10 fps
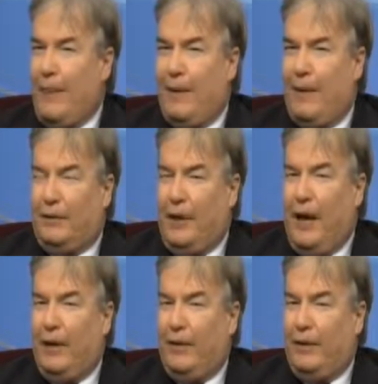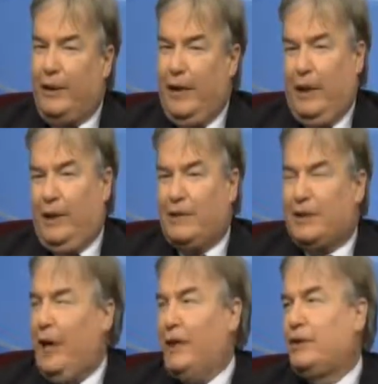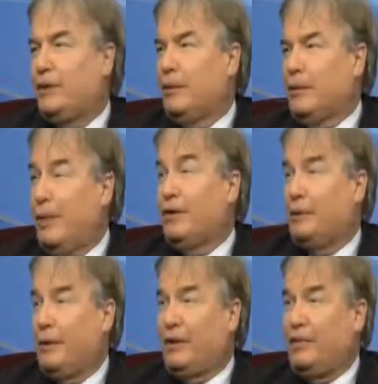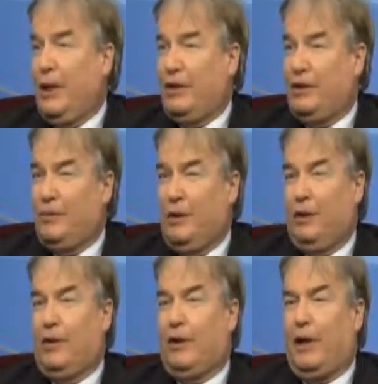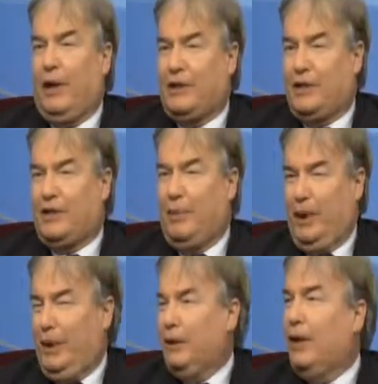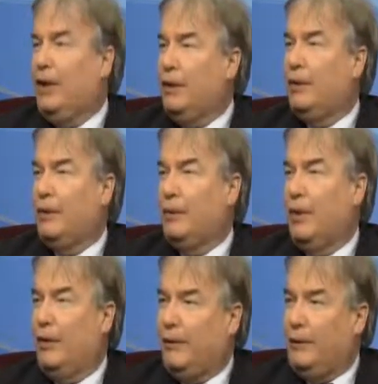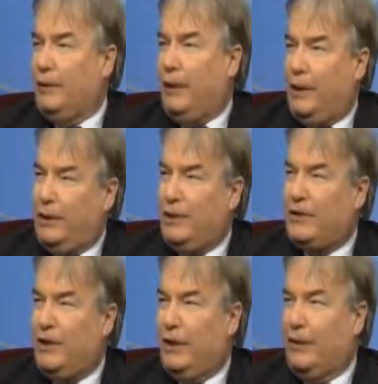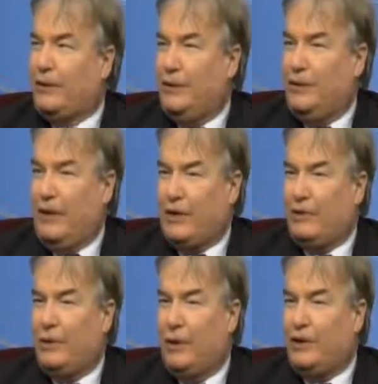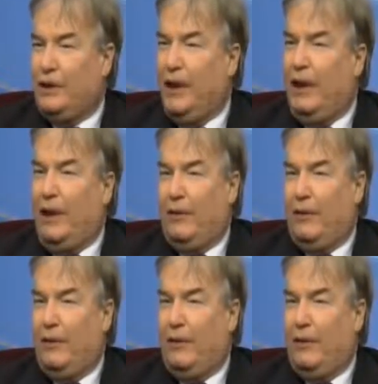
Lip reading: a lot of the gains last year were multiple expansion, meaning they're anticipating good growth and good sales in 2014.